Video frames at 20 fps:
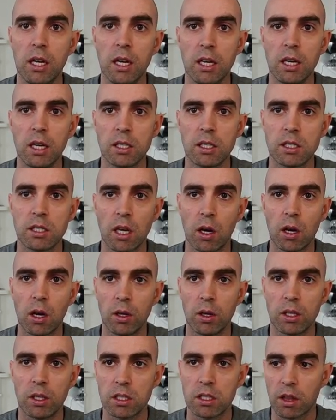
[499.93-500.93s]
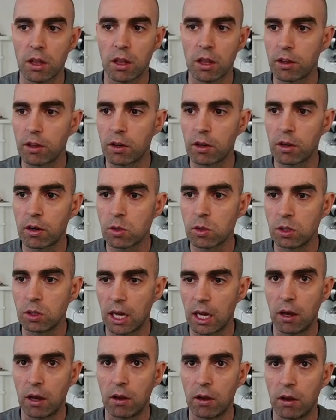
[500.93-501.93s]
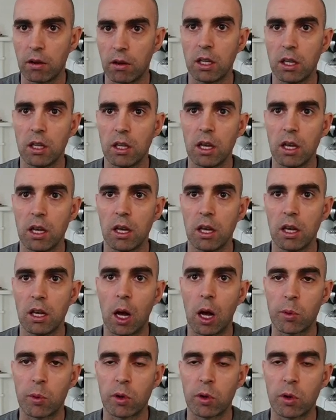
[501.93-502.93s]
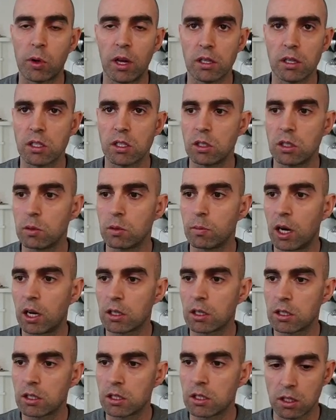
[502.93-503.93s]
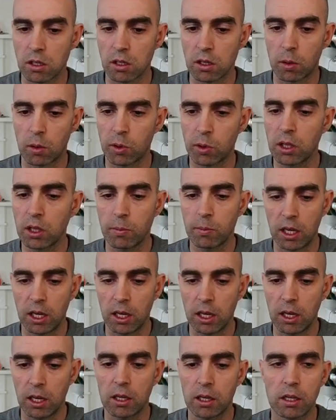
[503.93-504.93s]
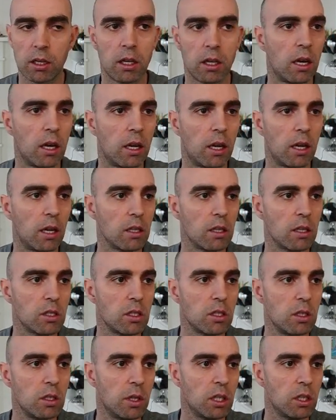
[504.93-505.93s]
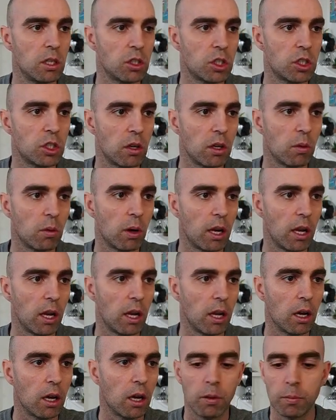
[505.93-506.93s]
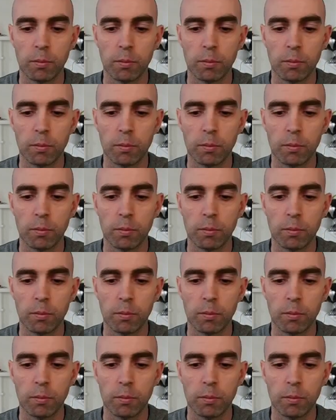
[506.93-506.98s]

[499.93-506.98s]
So it's the third one down in the operators toolbox. So I'll bring them in here and I'll zoom in and show you where they go.